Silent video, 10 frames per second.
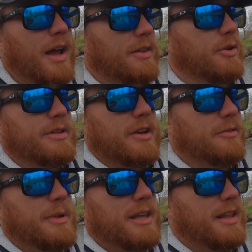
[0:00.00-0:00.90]
And so it
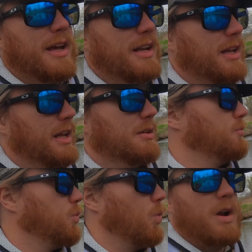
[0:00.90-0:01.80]
tells me that
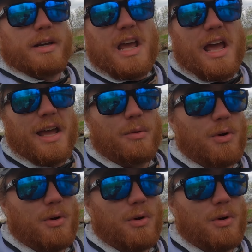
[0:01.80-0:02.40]
in one day,